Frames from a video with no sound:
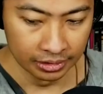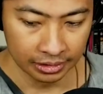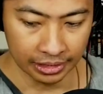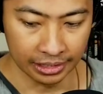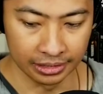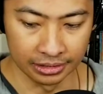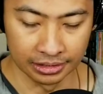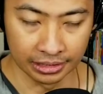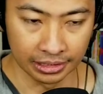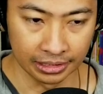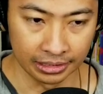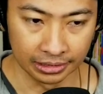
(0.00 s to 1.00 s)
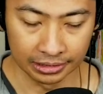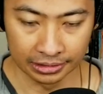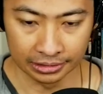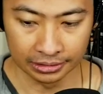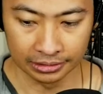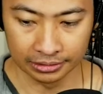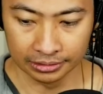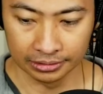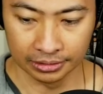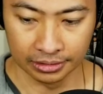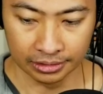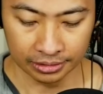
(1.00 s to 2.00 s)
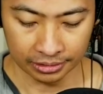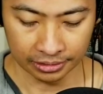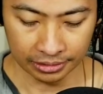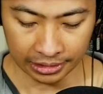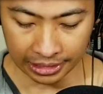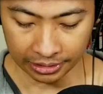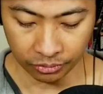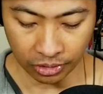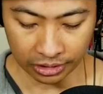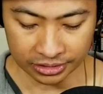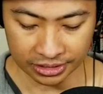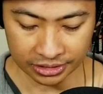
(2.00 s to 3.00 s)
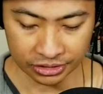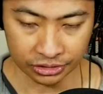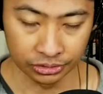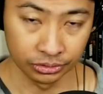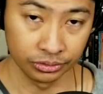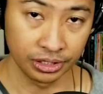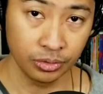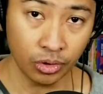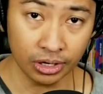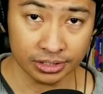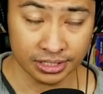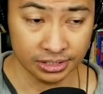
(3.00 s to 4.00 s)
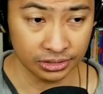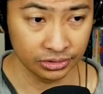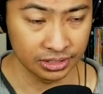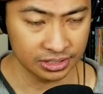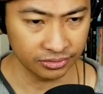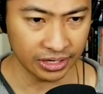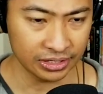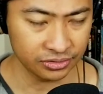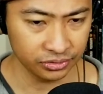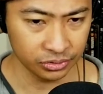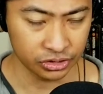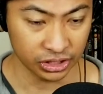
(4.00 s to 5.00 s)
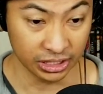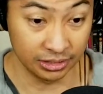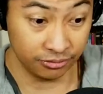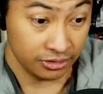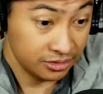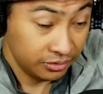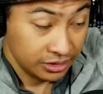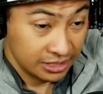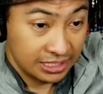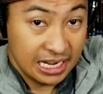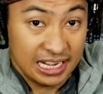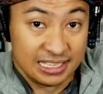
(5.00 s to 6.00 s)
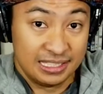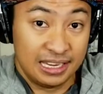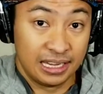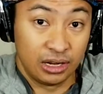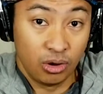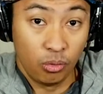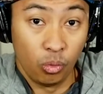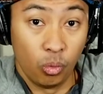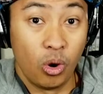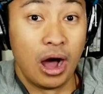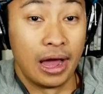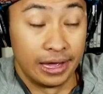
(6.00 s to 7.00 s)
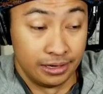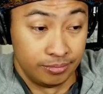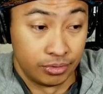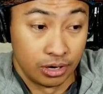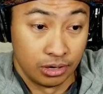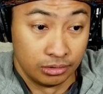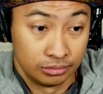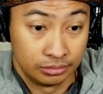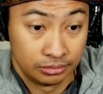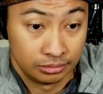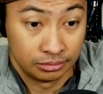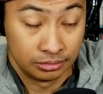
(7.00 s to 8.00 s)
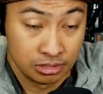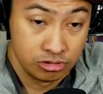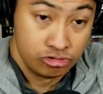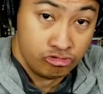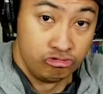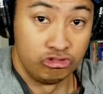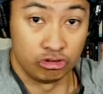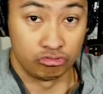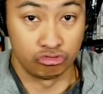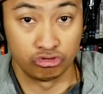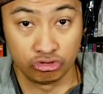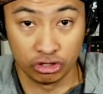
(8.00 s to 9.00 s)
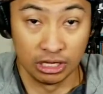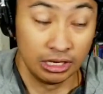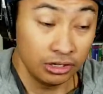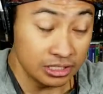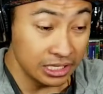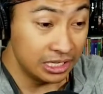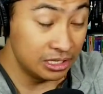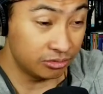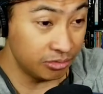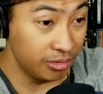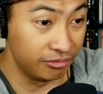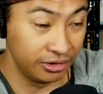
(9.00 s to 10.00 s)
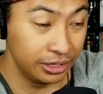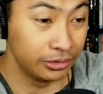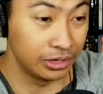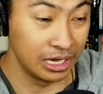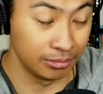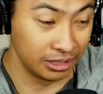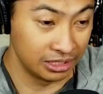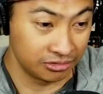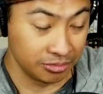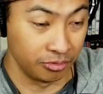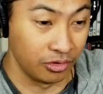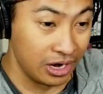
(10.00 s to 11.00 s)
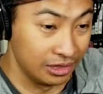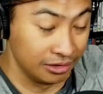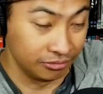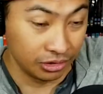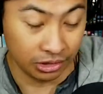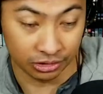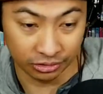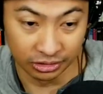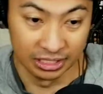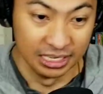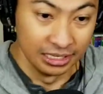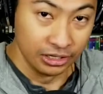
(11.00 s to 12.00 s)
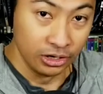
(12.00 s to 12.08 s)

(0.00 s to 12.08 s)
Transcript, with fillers: and uh, yeah, he walks into he walks into this fast food chain. He, first of all, this guy is like wide, bro. He's a, he looks like he's from a video game, like he's from Grand Theft Auto. He